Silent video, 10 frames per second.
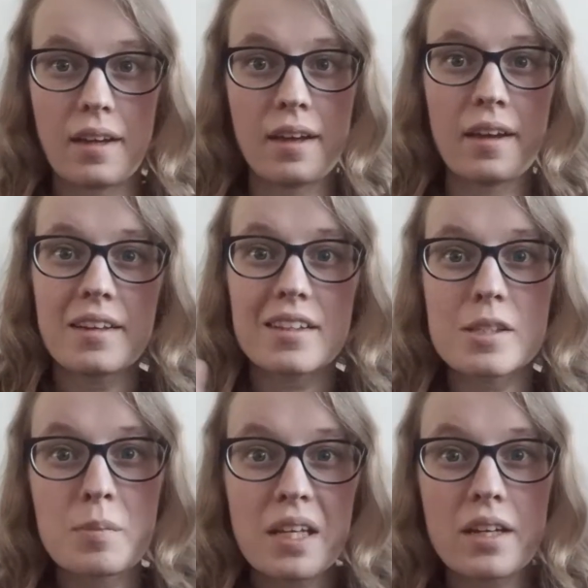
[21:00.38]
Hey, it's
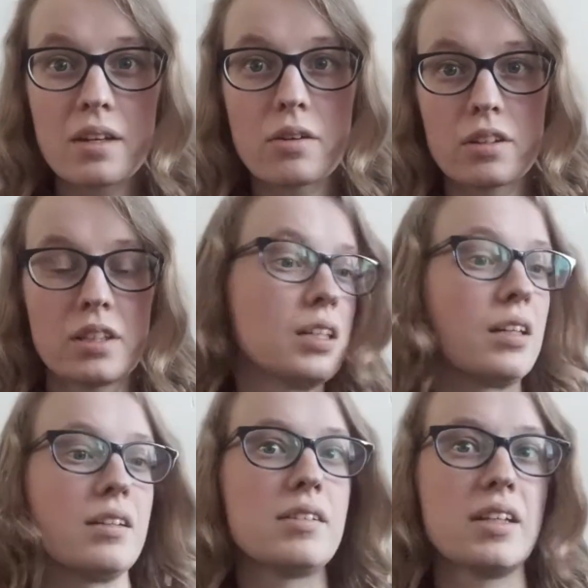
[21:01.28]
me here on the
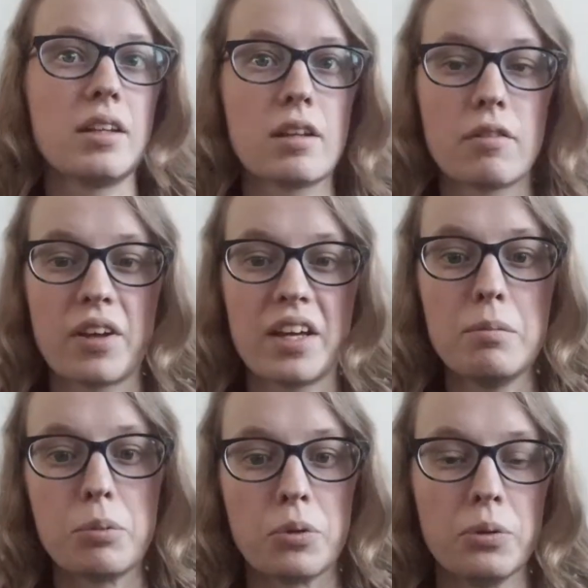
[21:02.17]
19th of
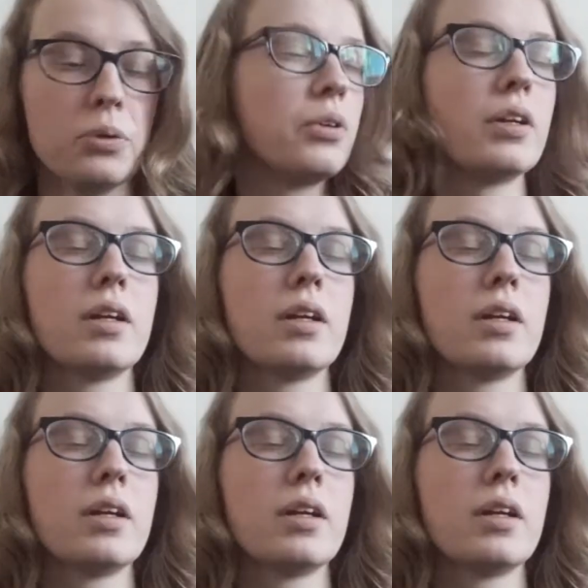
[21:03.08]
April.